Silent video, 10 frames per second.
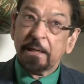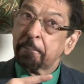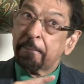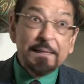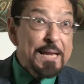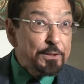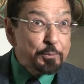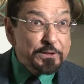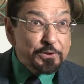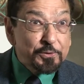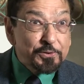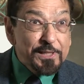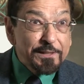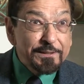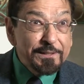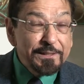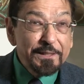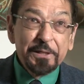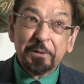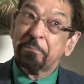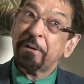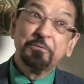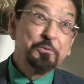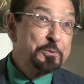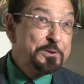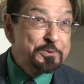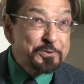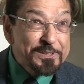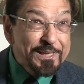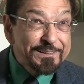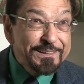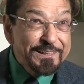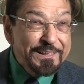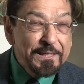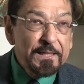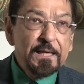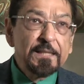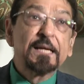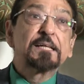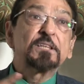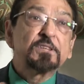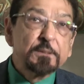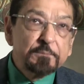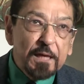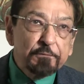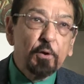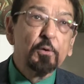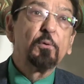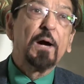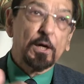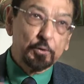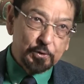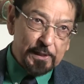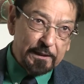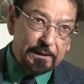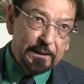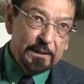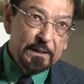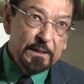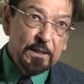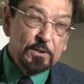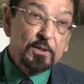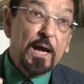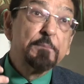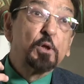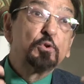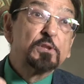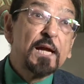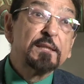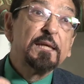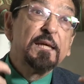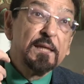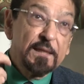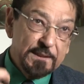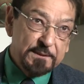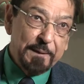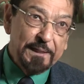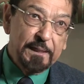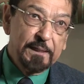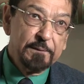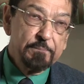My language is Gujarati. My food is Gujarati. The customs I follow are Gujarati. So I'm a Gujarati Ismaili.